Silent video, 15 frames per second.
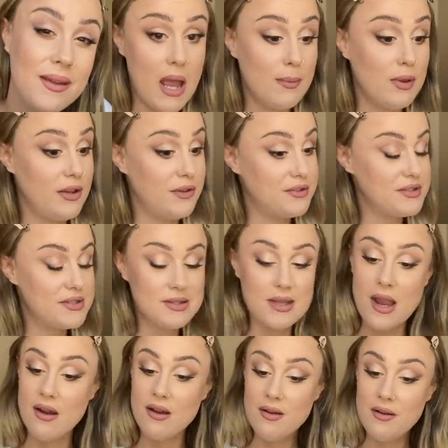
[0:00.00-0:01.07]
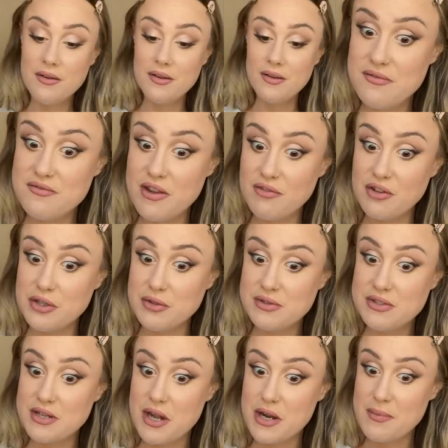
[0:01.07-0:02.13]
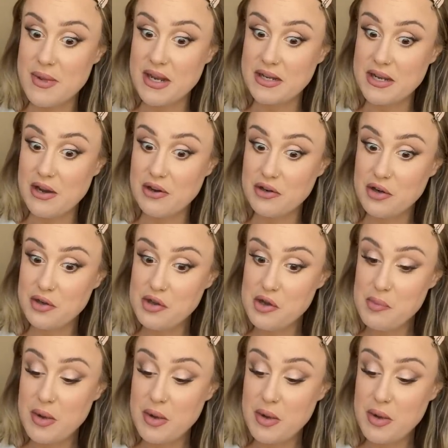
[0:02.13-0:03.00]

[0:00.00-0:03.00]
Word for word: I'm a little scared. I've never used an automatic hair curler,